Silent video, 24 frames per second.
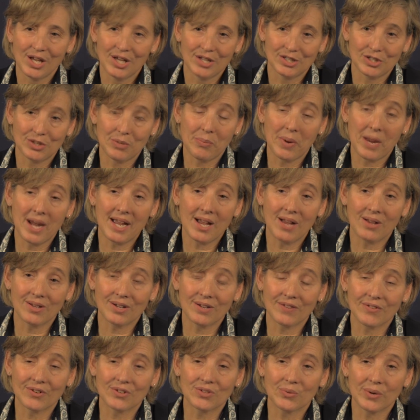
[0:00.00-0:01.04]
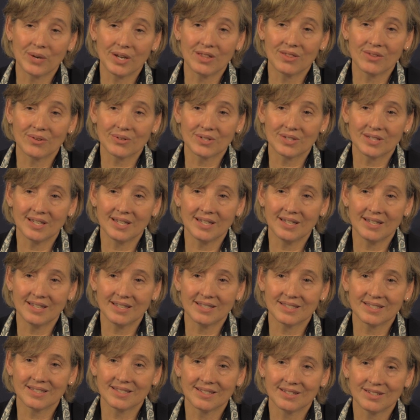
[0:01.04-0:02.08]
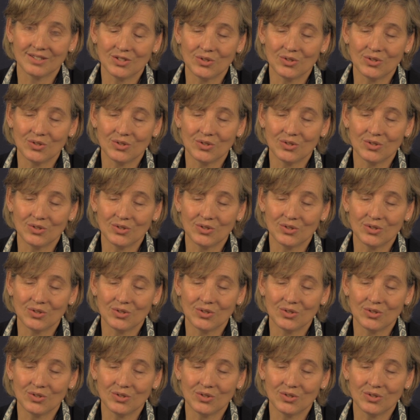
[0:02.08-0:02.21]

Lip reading: So my outlook for 2013 is